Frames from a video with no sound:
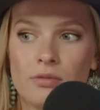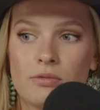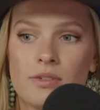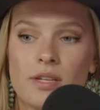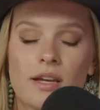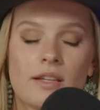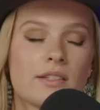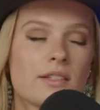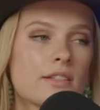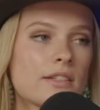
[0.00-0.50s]

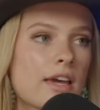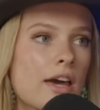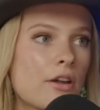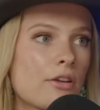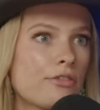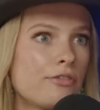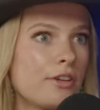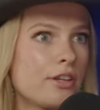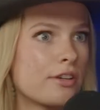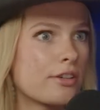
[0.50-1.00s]
Texas
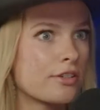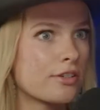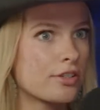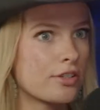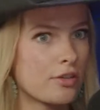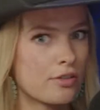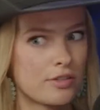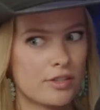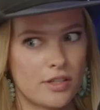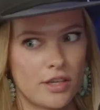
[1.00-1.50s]
Cattle Feeders
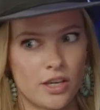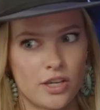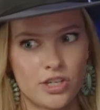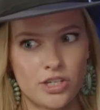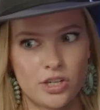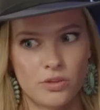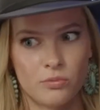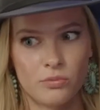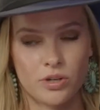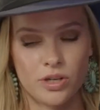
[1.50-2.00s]

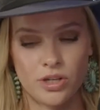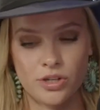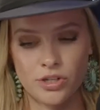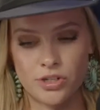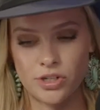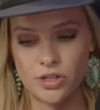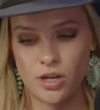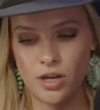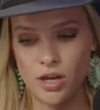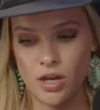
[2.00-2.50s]
Association,
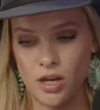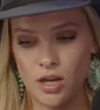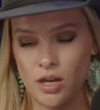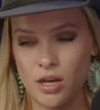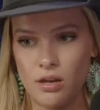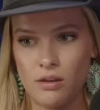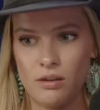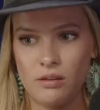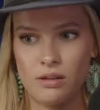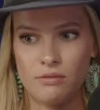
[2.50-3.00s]
which
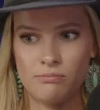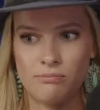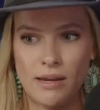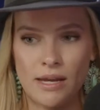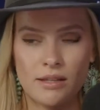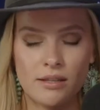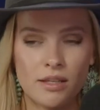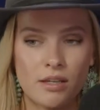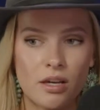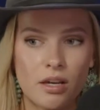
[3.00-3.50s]

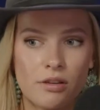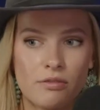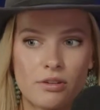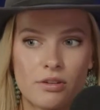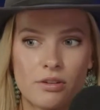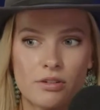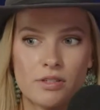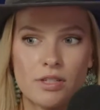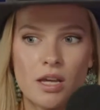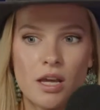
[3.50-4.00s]
mainly
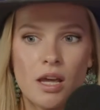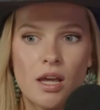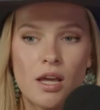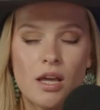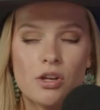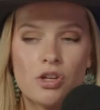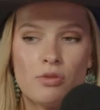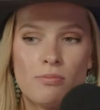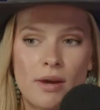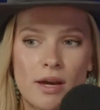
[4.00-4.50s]
covers
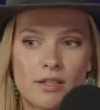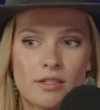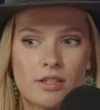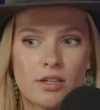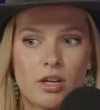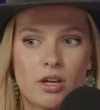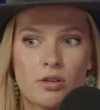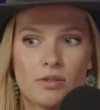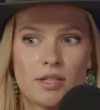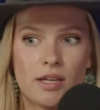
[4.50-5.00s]
New
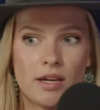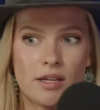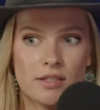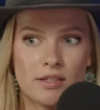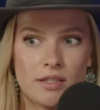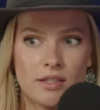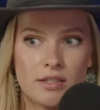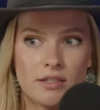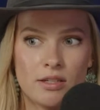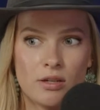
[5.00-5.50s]
Mexico,
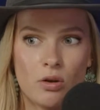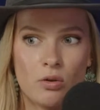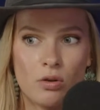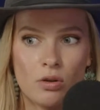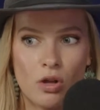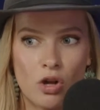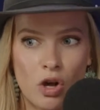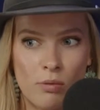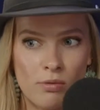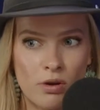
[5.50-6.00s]
Texas, and
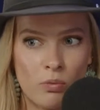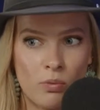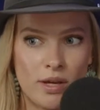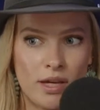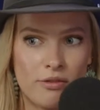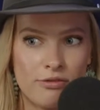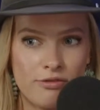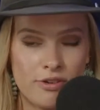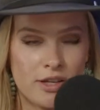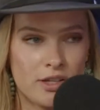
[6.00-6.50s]
Oklahoma.
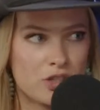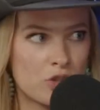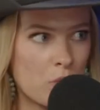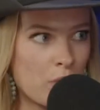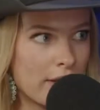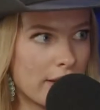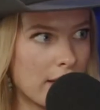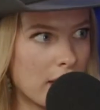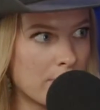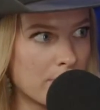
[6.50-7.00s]
We feed
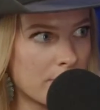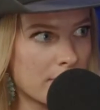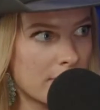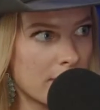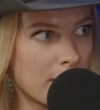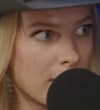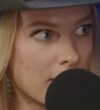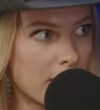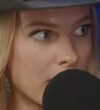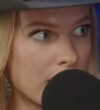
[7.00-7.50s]

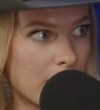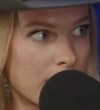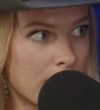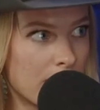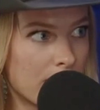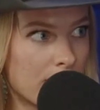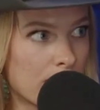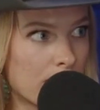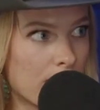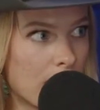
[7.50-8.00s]
28%
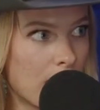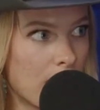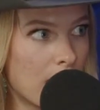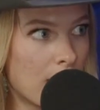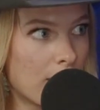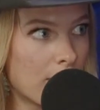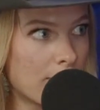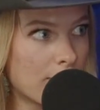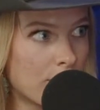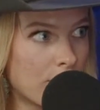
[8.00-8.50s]
of
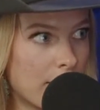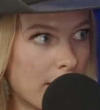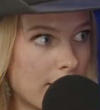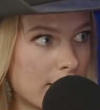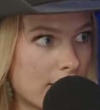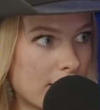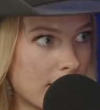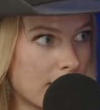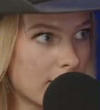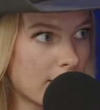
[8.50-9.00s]
the United
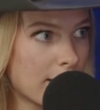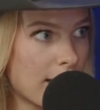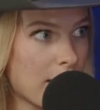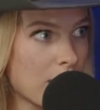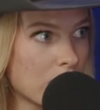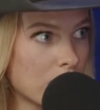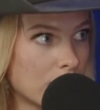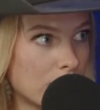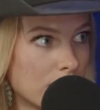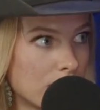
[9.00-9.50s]
States
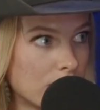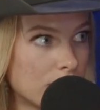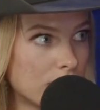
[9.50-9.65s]
cattle.